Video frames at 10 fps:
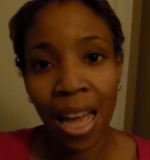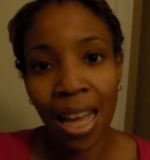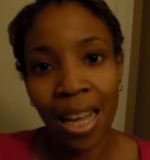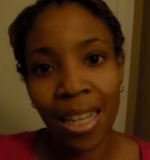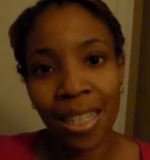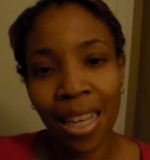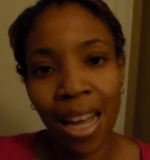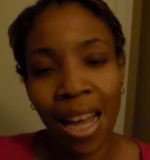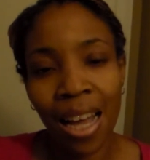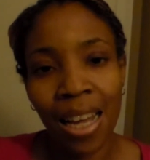and
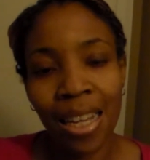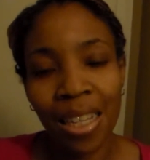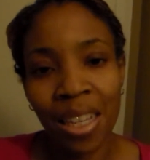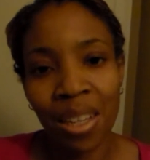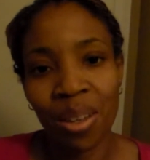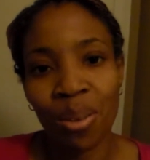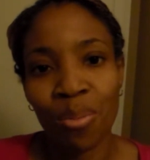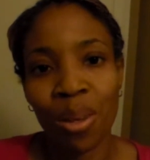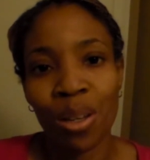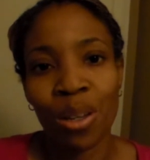I
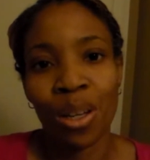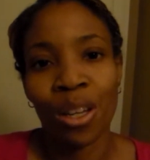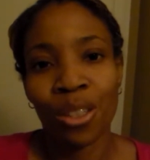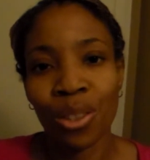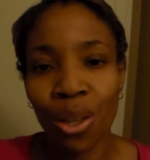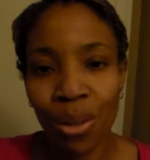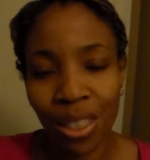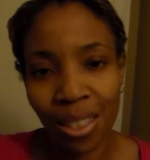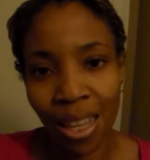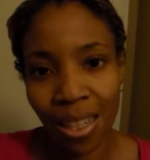am so
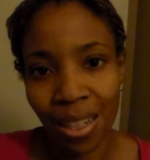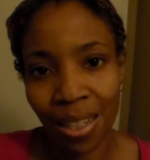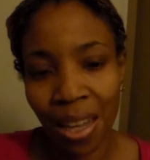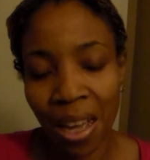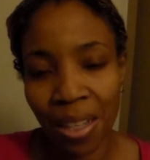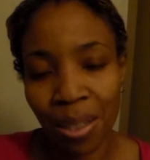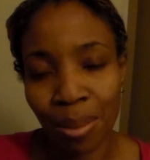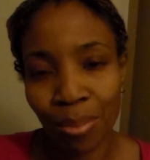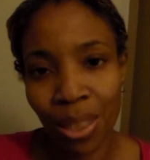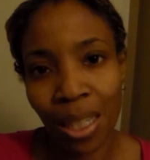excited.
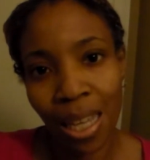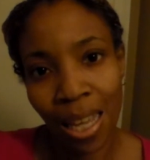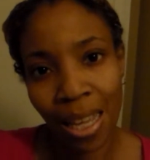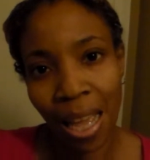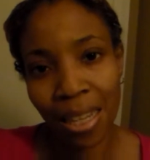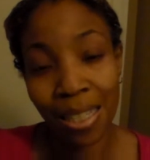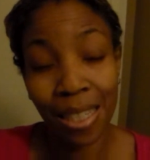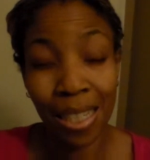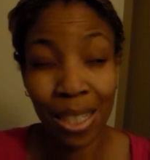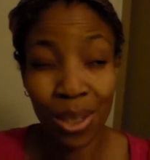Um, today I
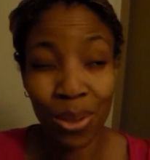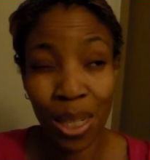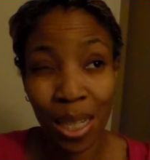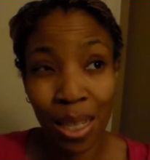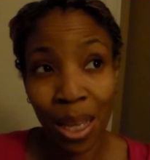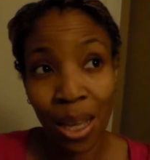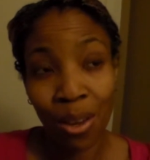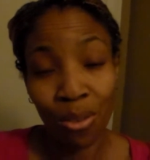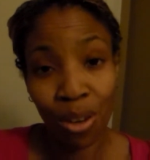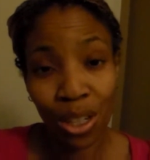didn't do any
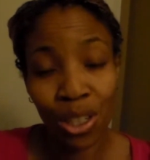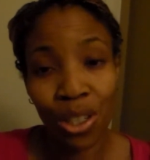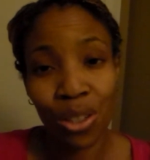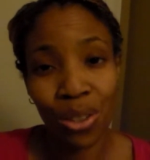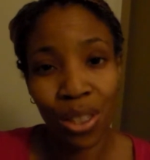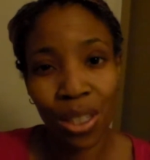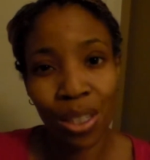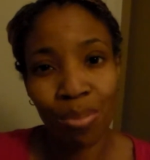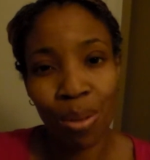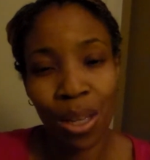fresh
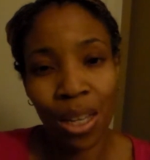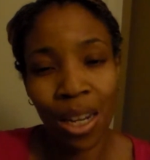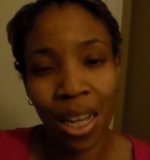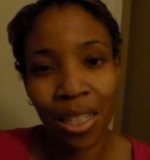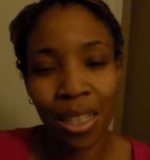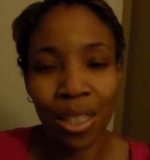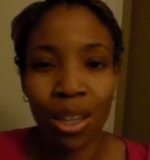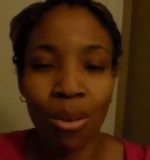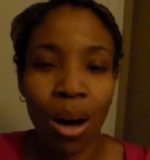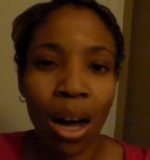juices but I
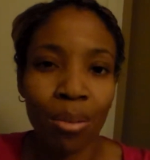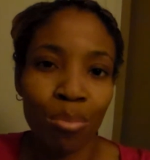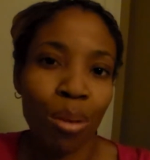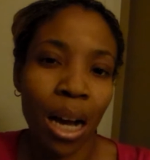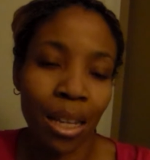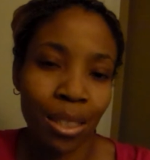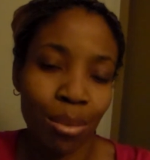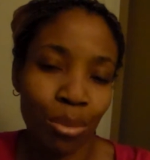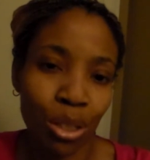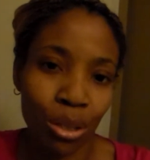did go out and buy
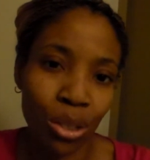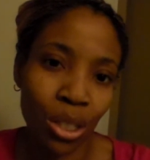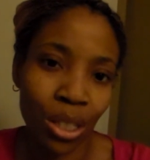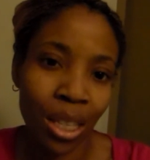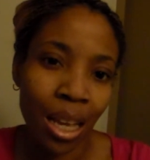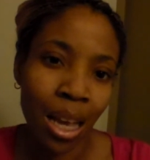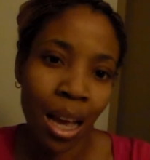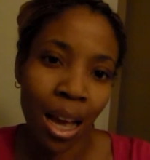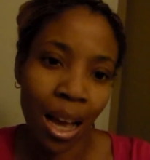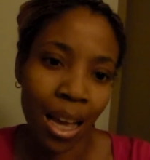some juices.
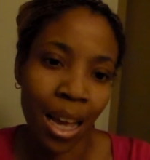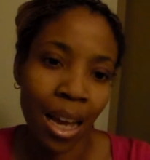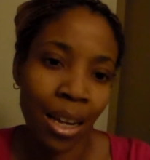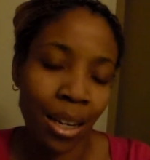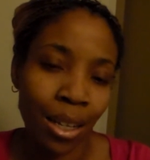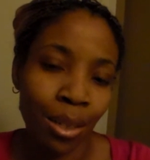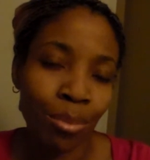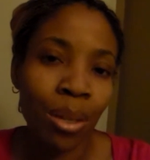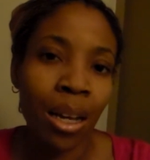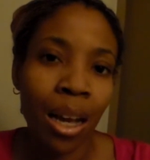I had
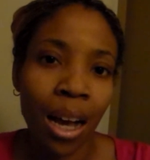um,